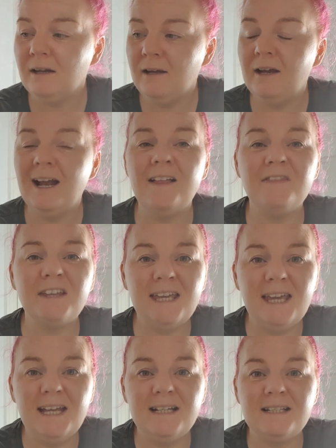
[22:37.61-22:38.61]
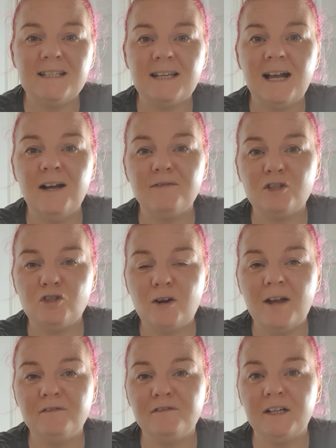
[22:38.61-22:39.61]
and the kids have to
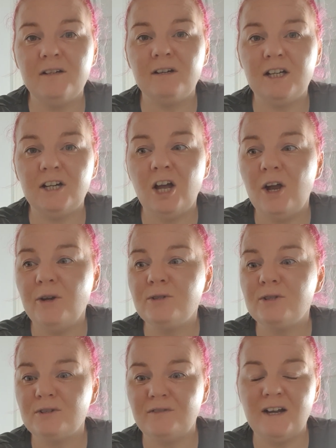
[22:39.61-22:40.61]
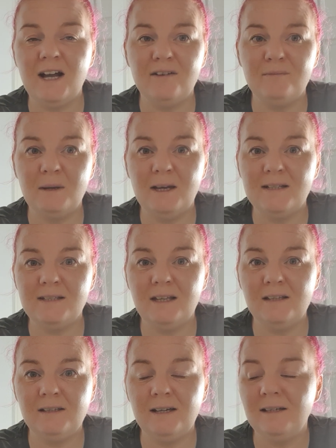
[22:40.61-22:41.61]
try and figure out how to survive,
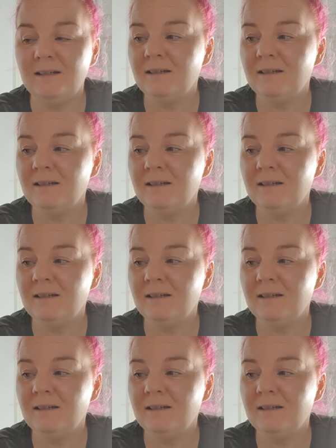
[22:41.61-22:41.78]
basically,